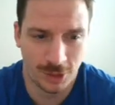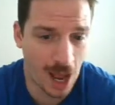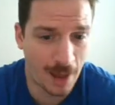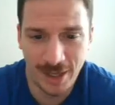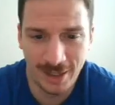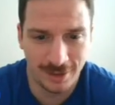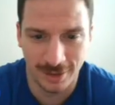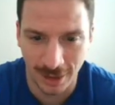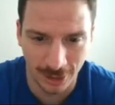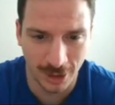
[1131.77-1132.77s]
I mean,
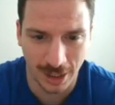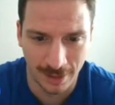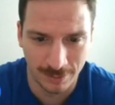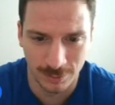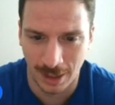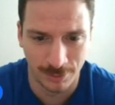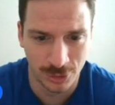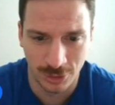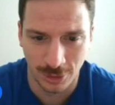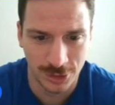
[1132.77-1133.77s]
look, I'm
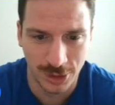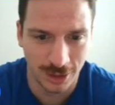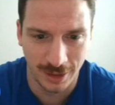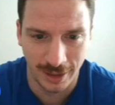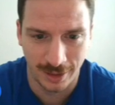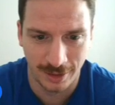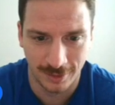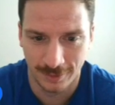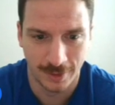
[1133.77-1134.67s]
just going to show you again